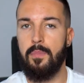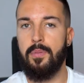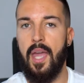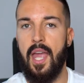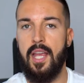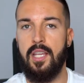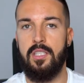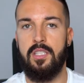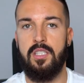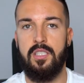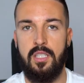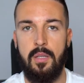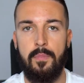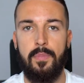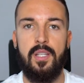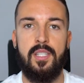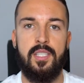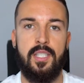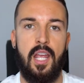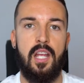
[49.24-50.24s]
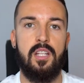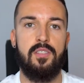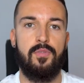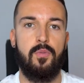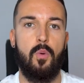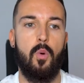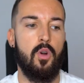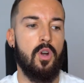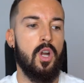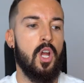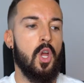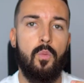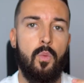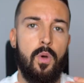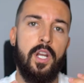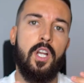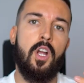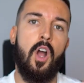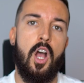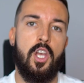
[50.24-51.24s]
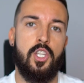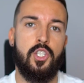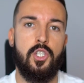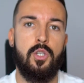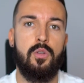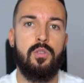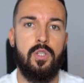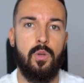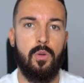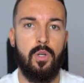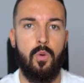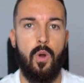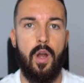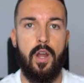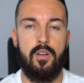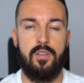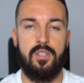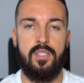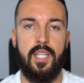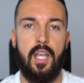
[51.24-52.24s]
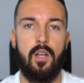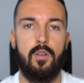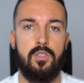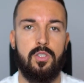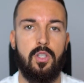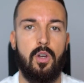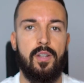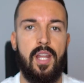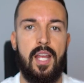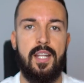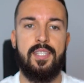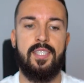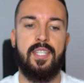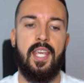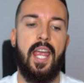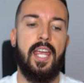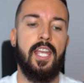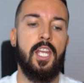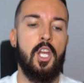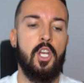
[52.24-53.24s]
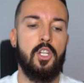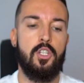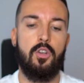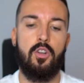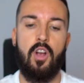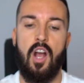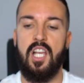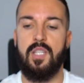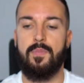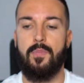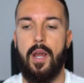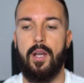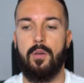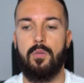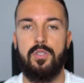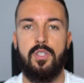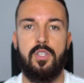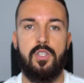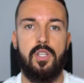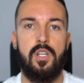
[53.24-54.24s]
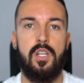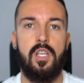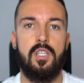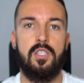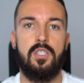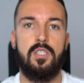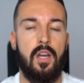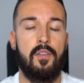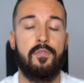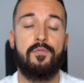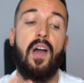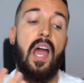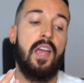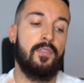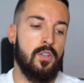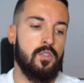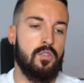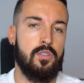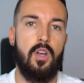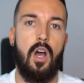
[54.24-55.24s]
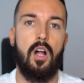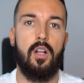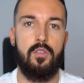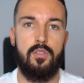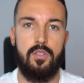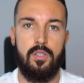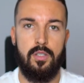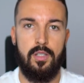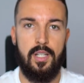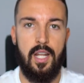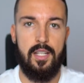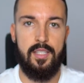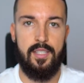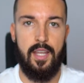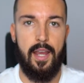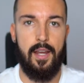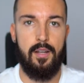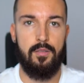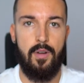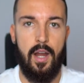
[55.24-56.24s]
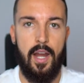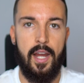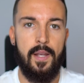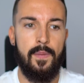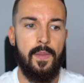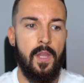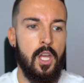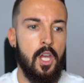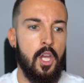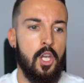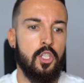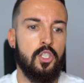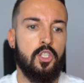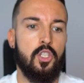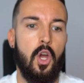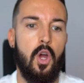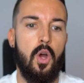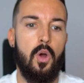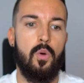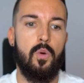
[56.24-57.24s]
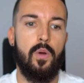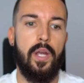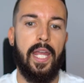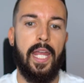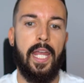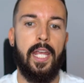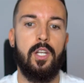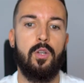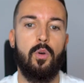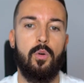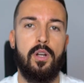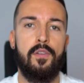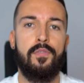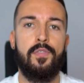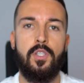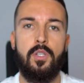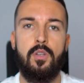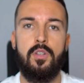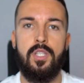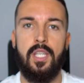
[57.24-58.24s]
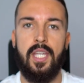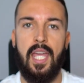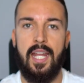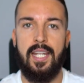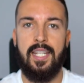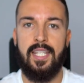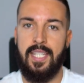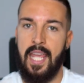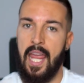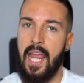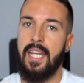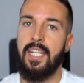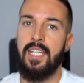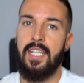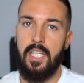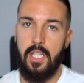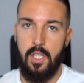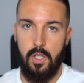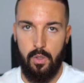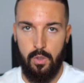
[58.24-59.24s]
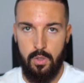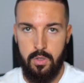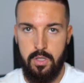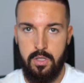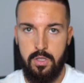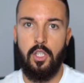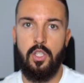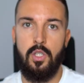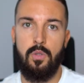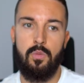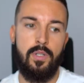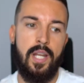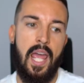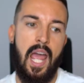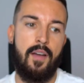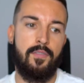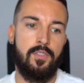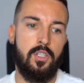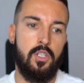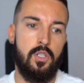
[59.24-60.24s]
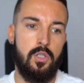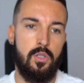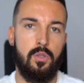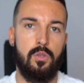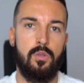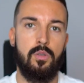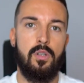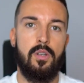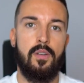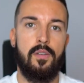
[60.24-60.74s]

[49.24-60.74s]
CPA simply stands for what it costs you to acquire a sale. So let's say your cost per acquisition is $500, let's say, right? So in order for you to get 10 deals, you would have to do